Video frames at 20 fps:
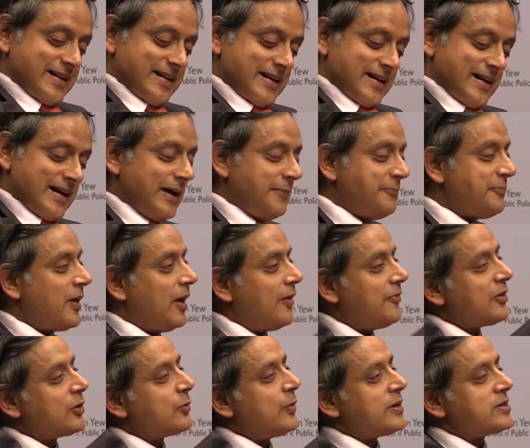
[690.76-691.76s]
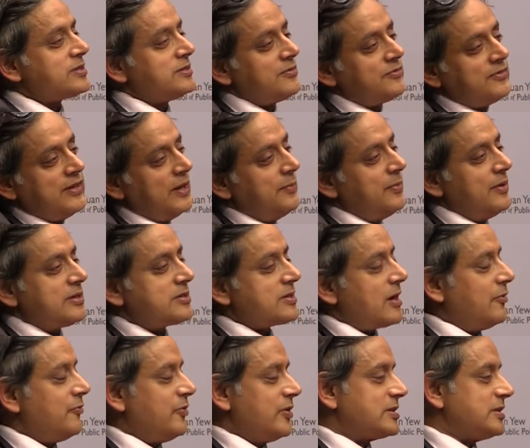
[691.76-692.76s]
Um, on the question of neighbours,
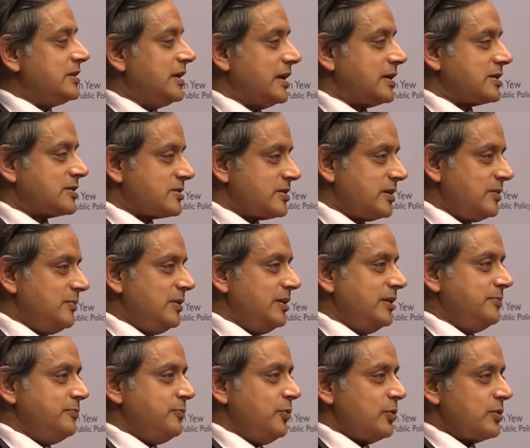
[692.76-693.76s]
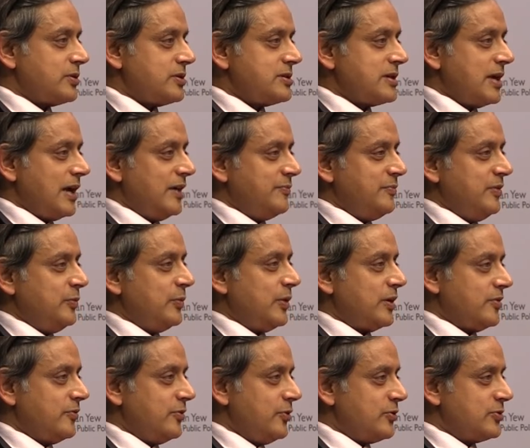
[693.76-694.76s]
obviously extremely important. I've been one
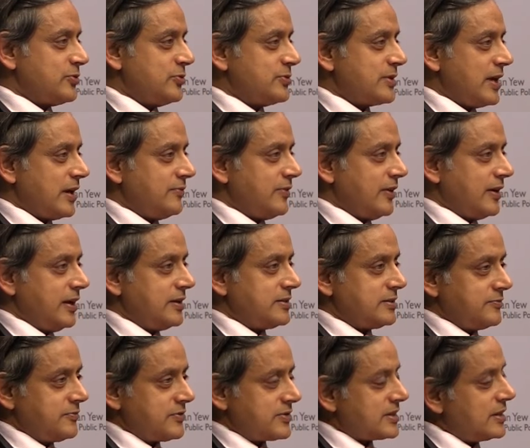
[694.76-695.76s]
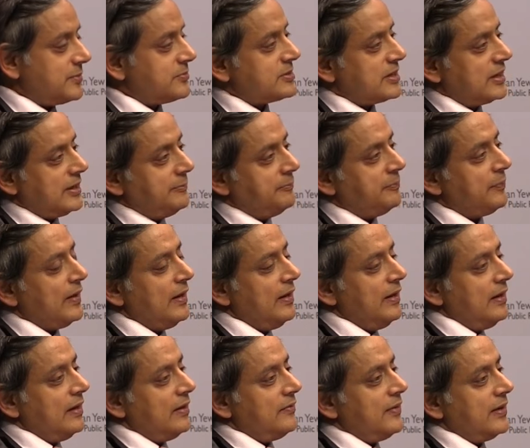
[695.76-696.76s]
of those who's advocated for some time
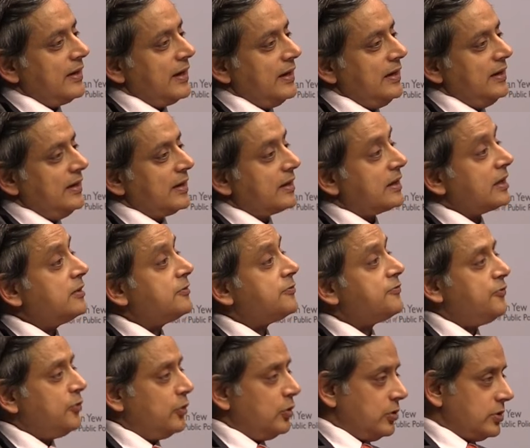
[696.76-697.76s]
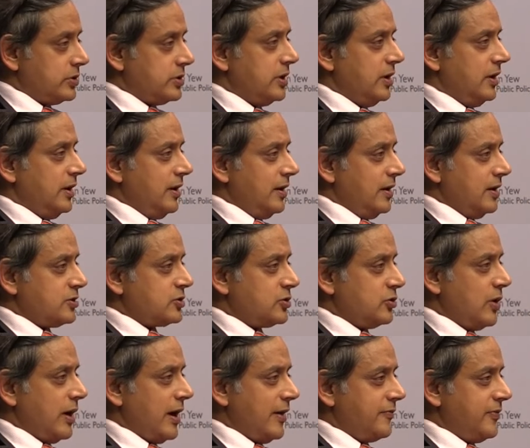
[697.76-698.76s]
that India can afford to
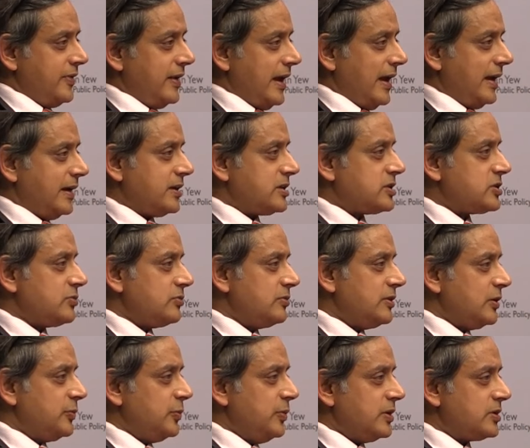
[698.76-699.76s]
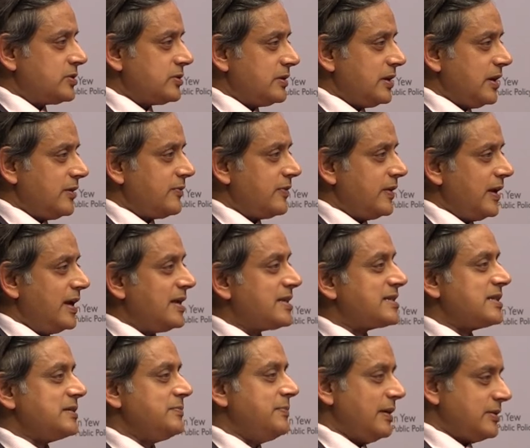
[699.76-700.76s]
have the attitude that we should have
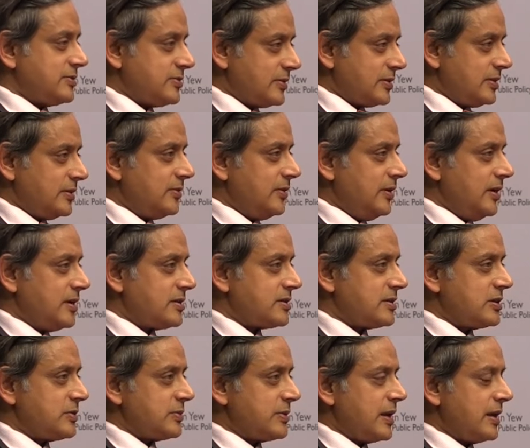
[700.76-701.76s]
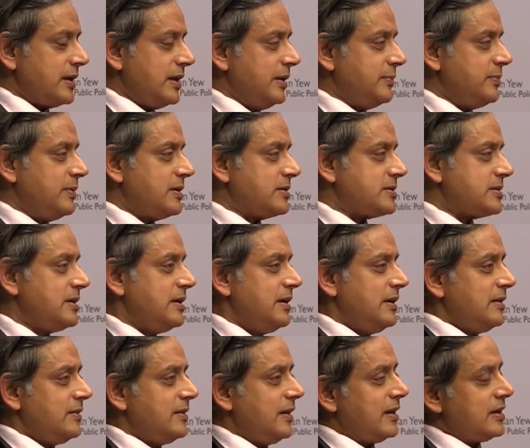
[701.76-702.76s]
asymmetrical relations with our neighbors,
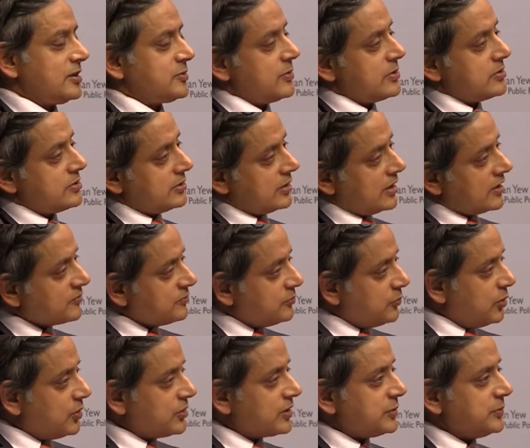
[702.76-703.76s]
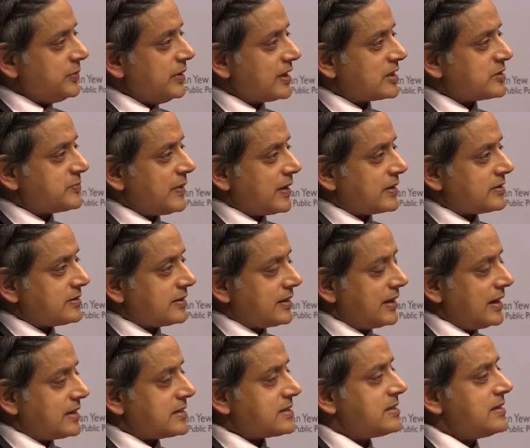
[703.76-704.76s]
that is, we should give more than we expect to
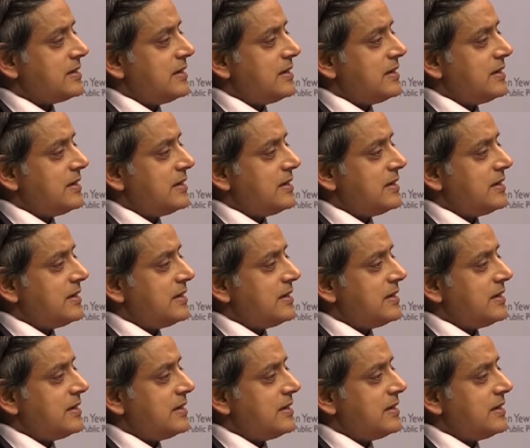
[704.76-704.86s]
get.